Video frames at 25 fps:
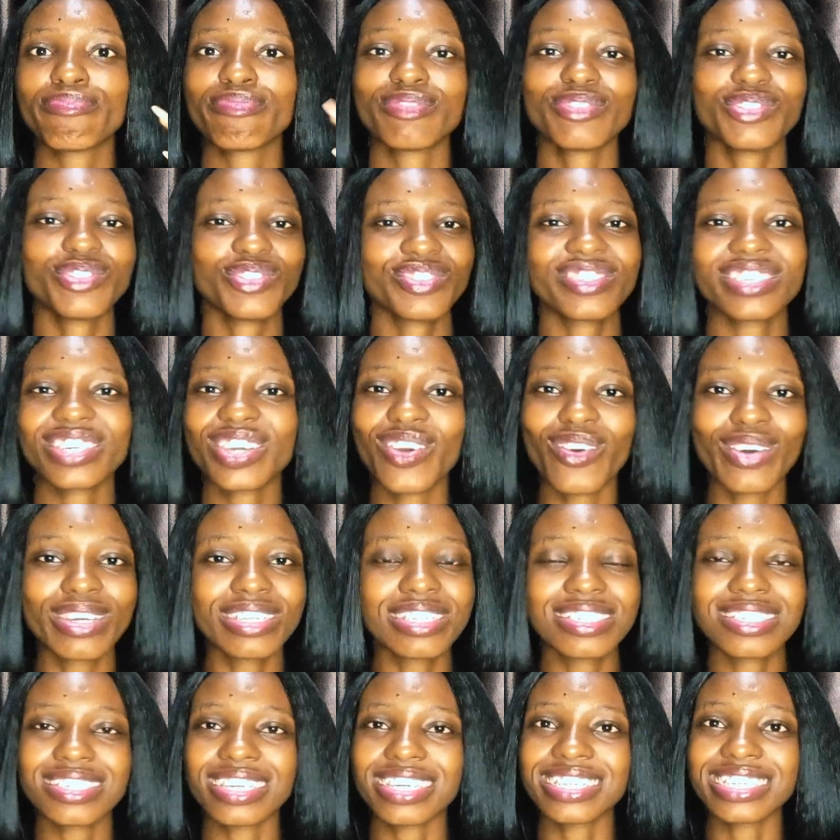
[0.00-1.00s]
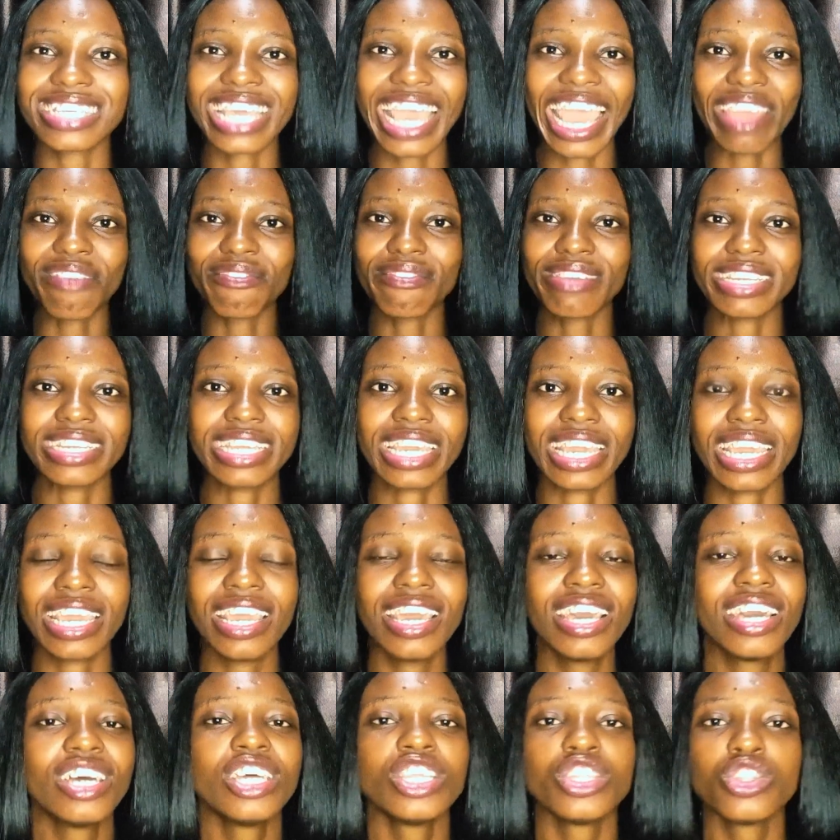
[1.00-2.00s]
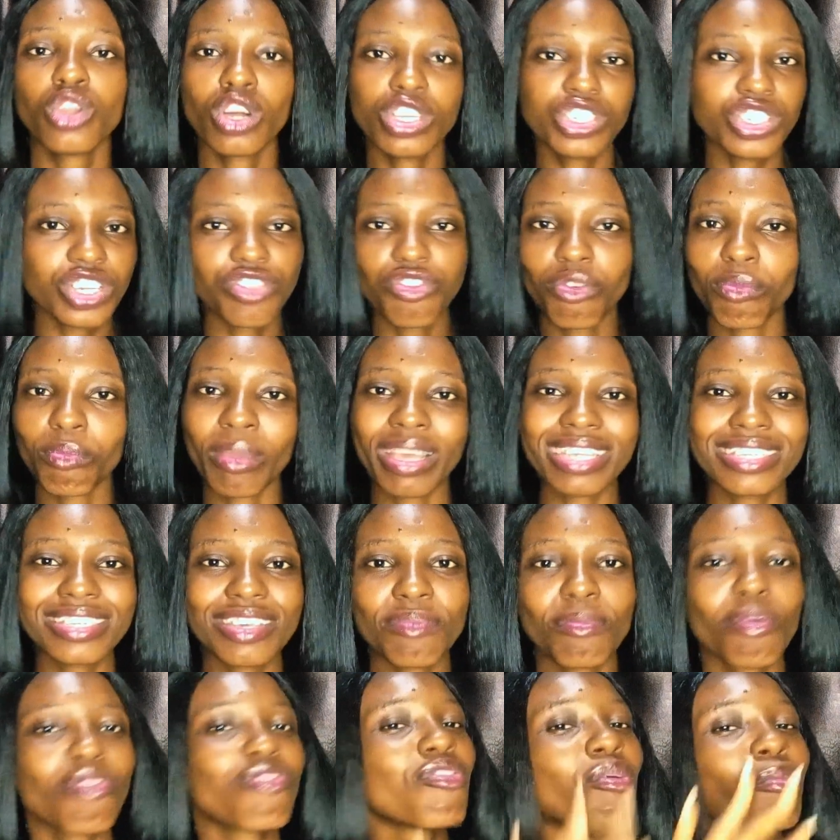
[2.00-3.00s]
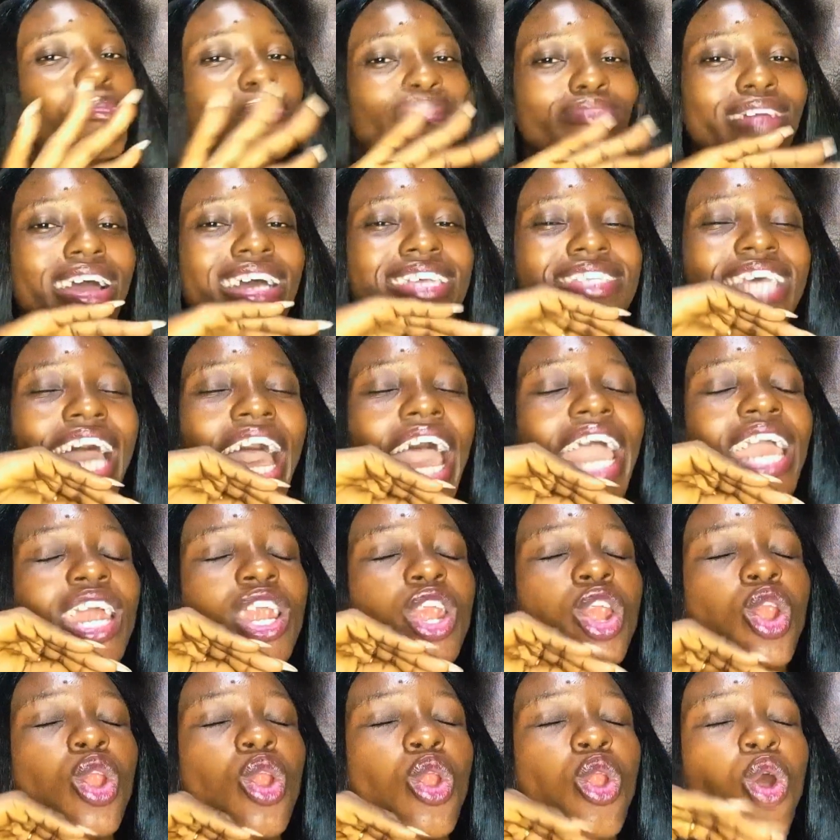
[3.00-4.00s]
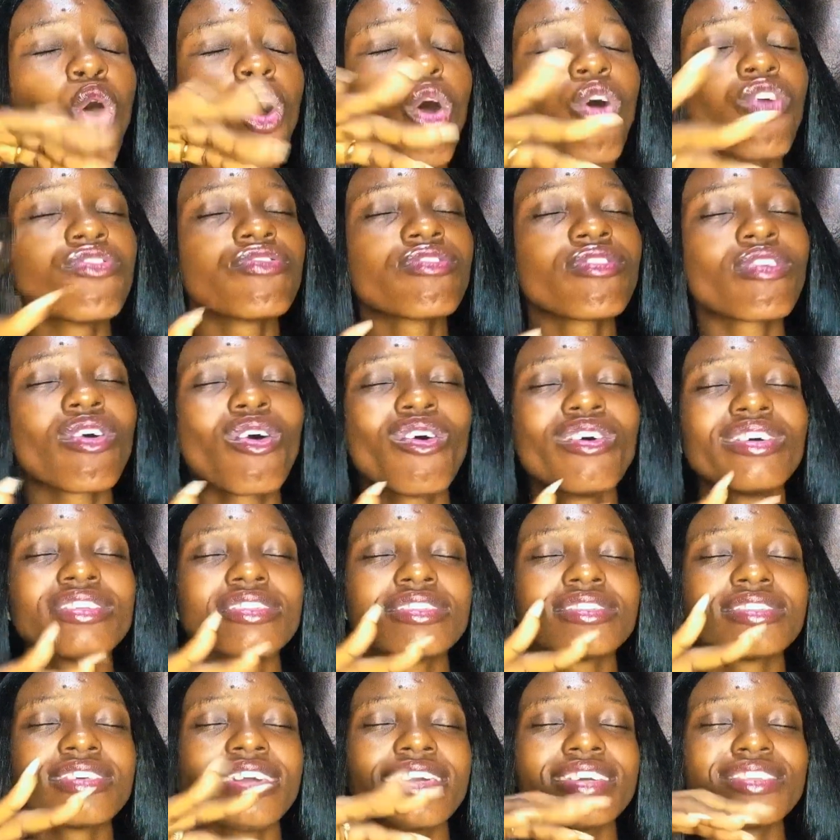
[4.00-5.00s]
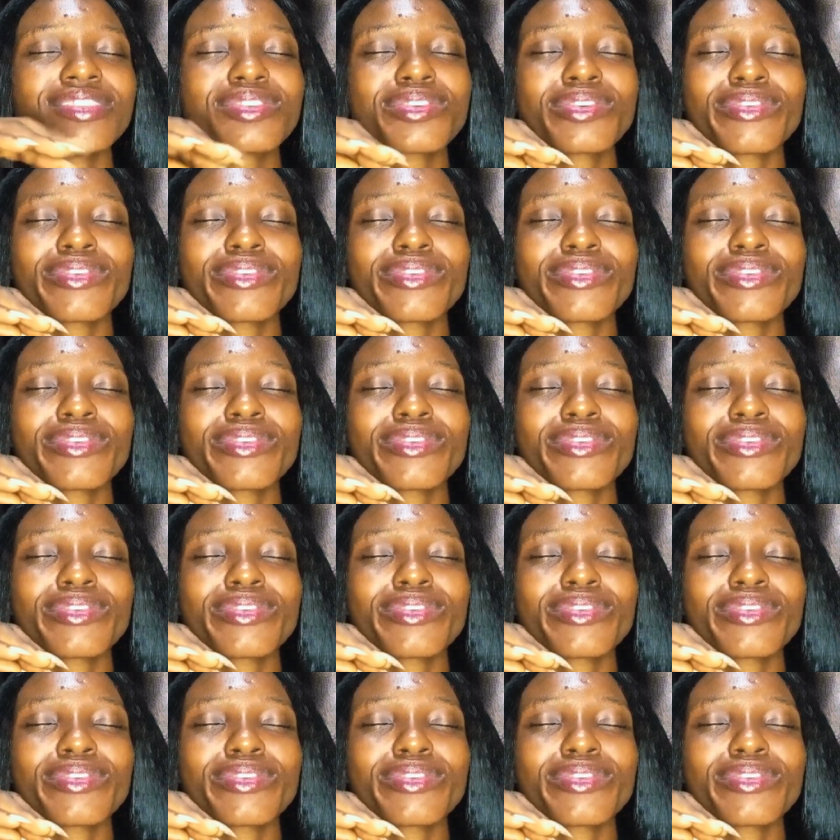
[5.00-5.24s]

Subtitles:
producing content every day, not just for myself but for brands. I love content